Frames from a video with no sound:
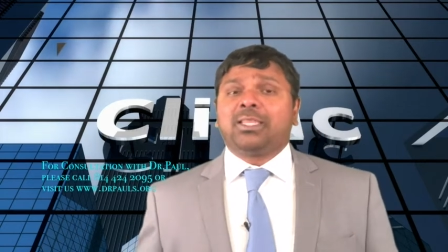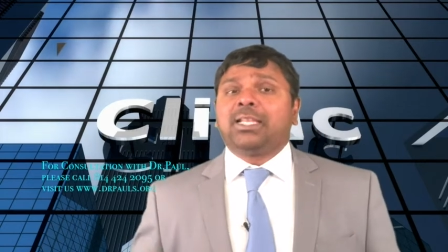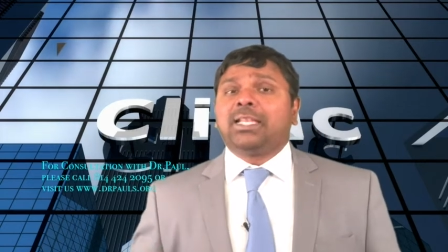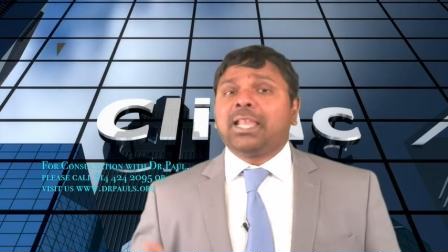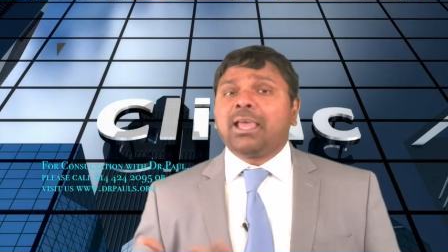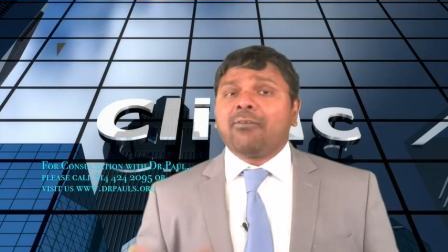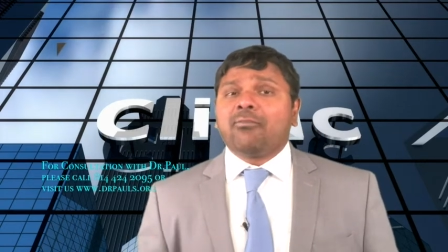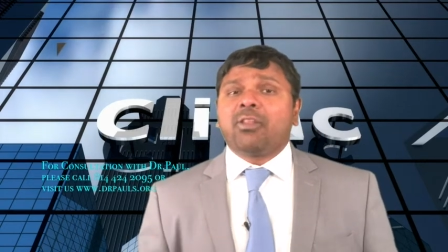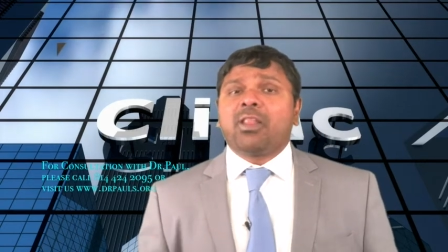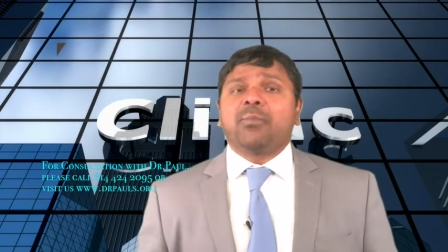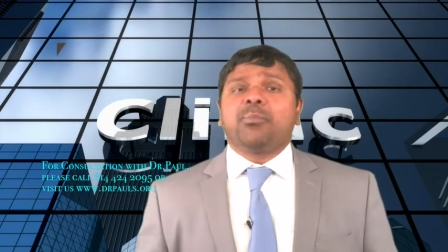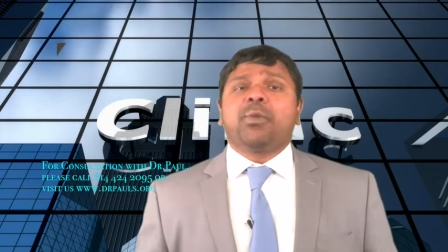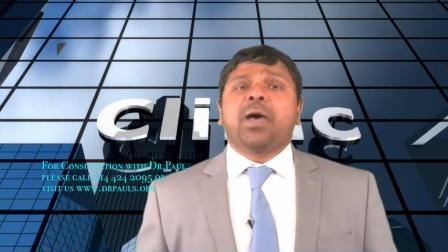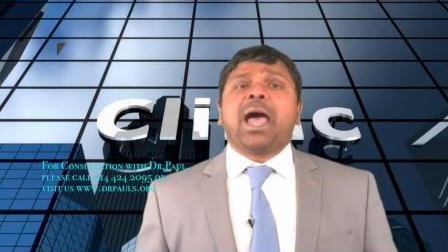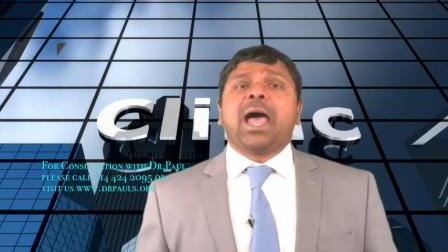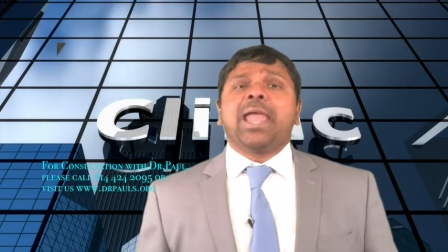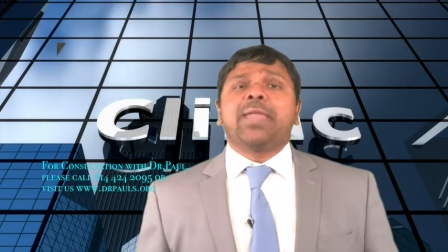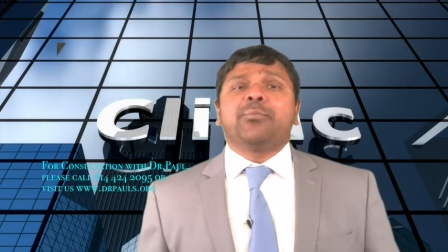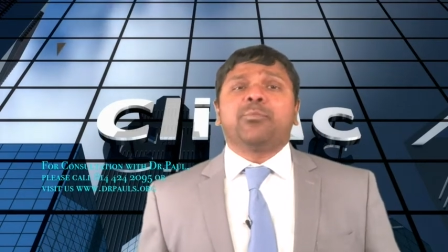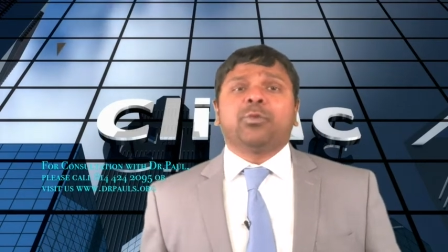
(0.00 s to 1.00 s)
they develop
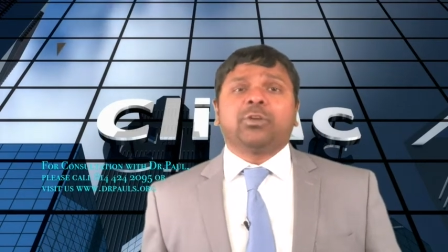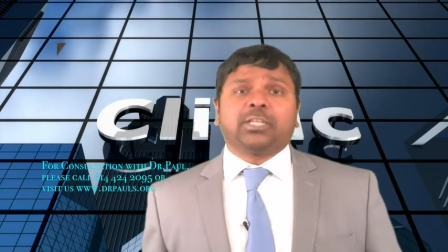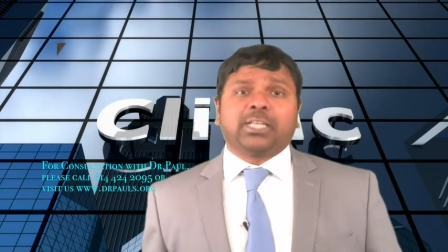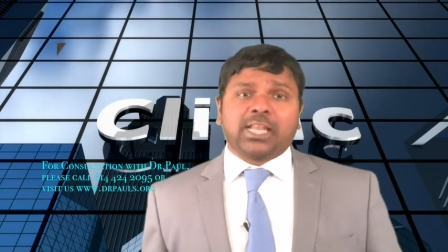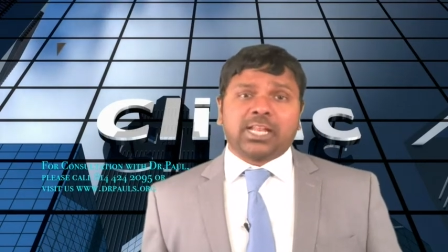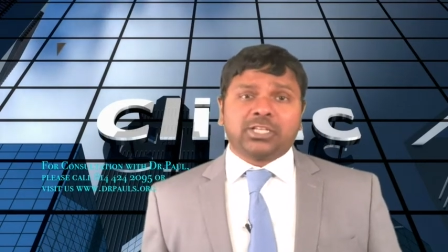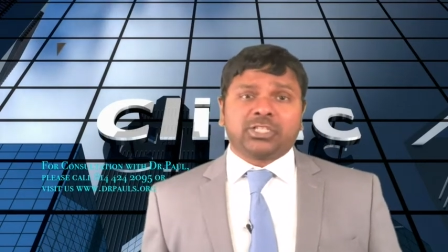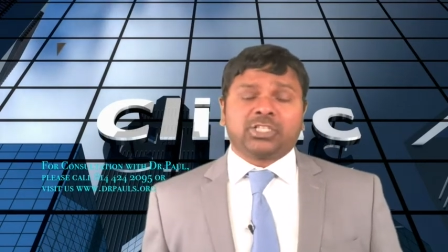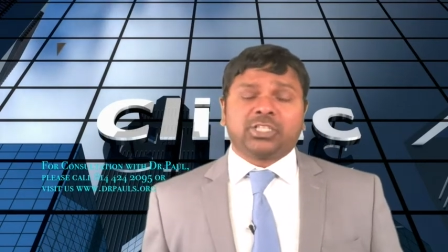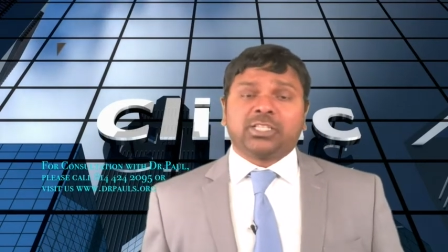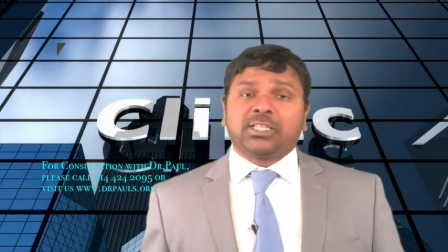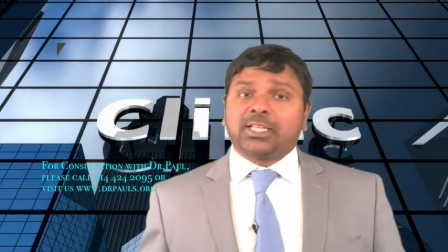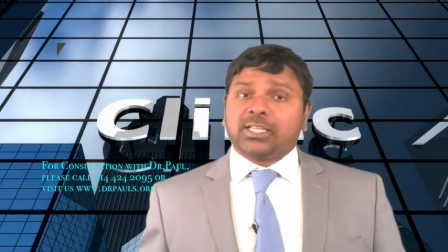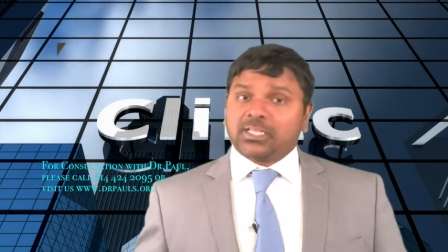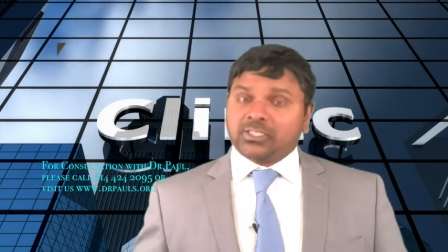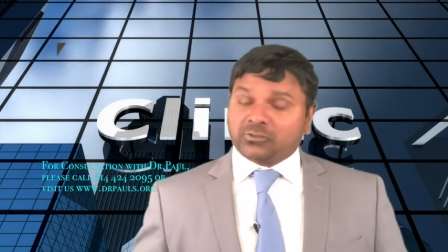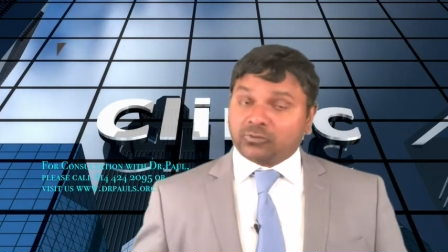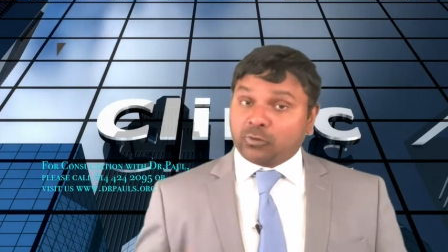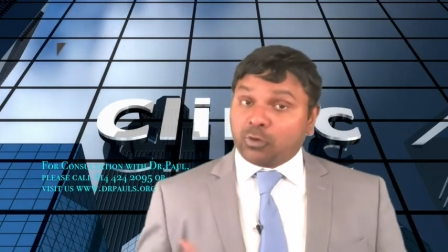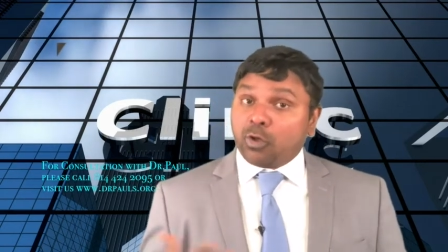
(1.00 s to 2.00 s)
hypotension, that
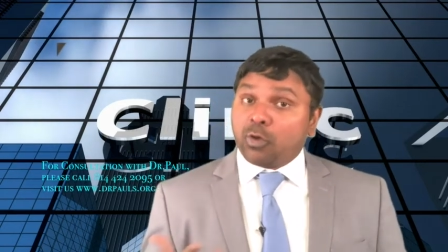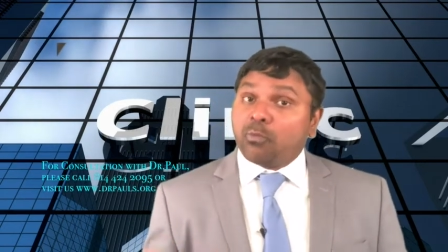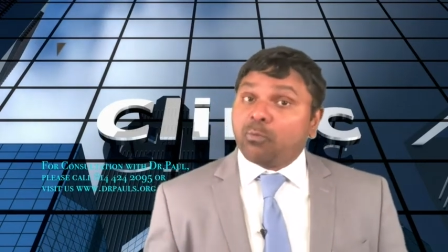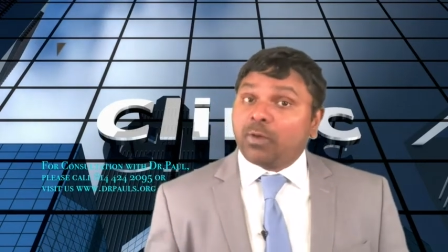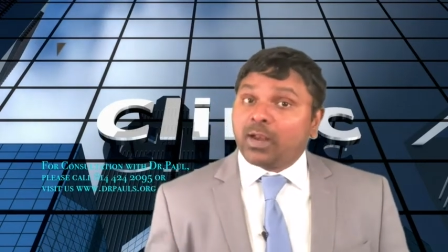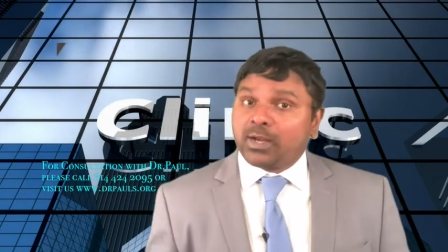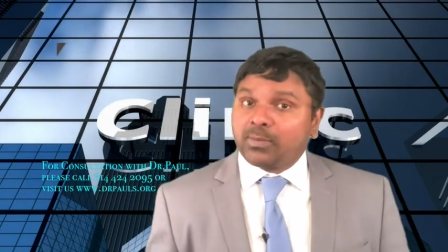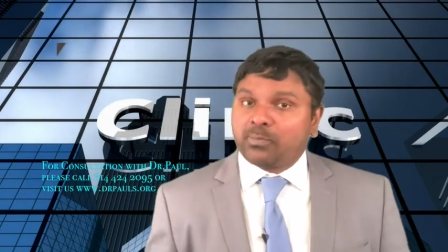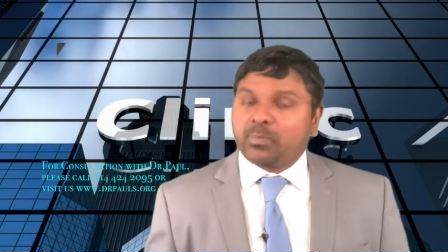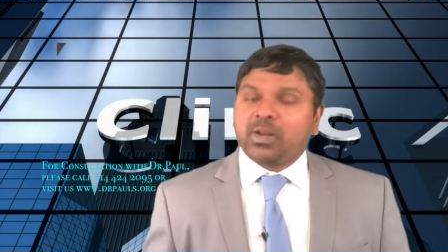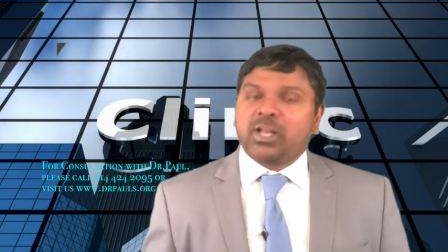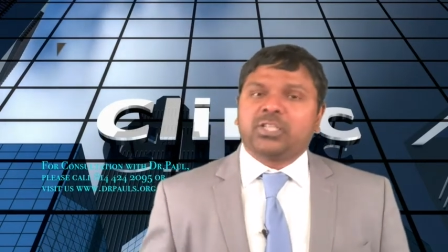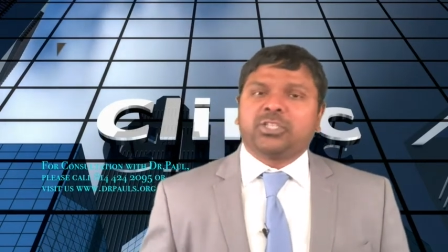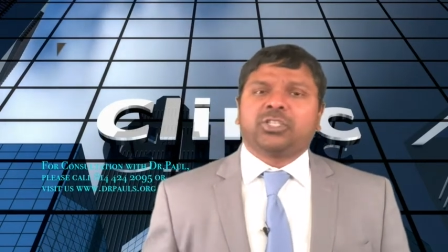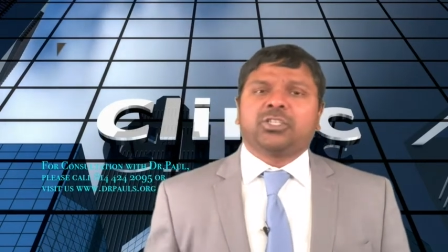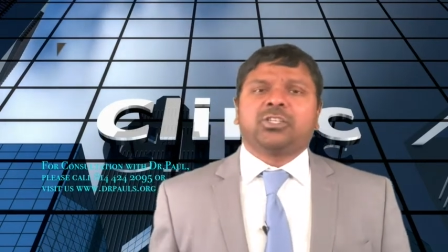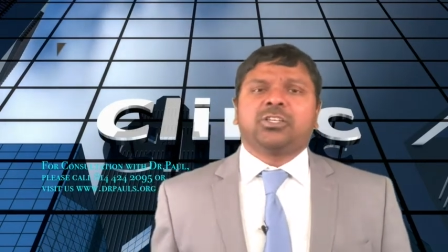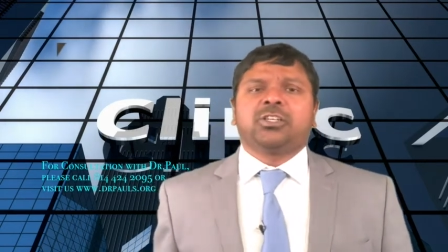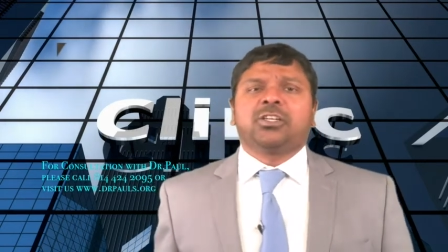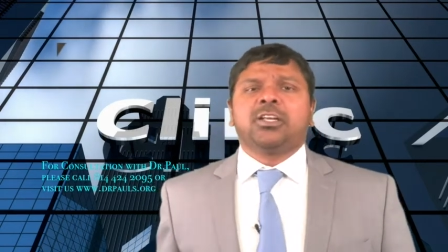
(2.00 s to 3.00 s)
is low blood
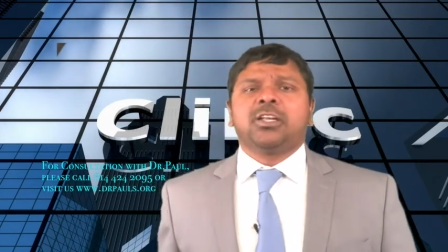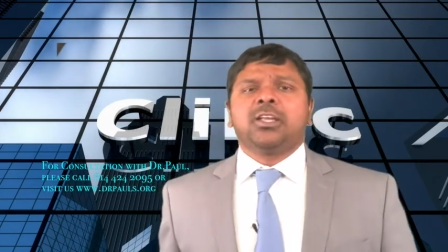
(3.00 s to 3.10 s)
pressure,